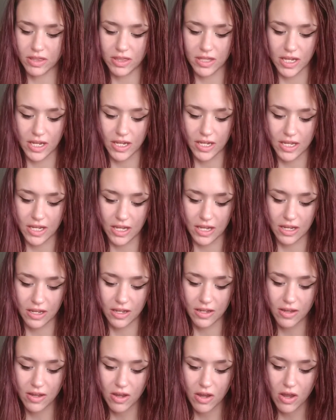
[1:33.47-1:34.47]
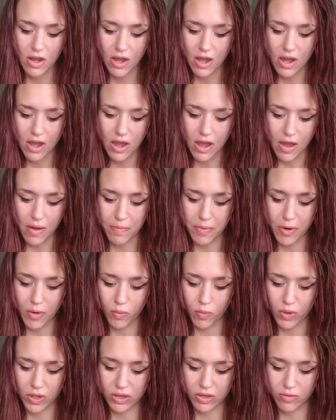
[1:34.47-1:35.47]
thinking
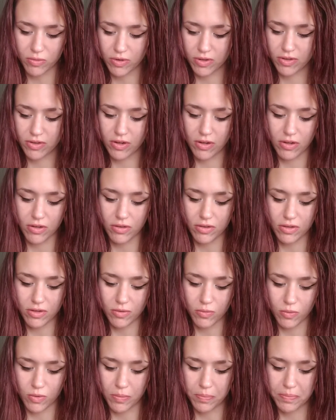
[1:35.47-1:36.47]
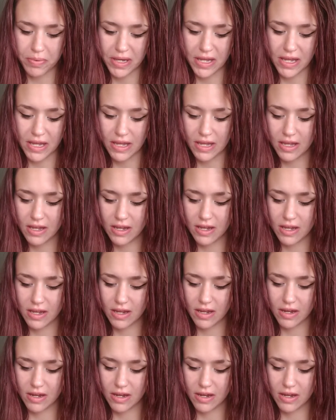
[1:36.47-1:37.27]
about what the result will be,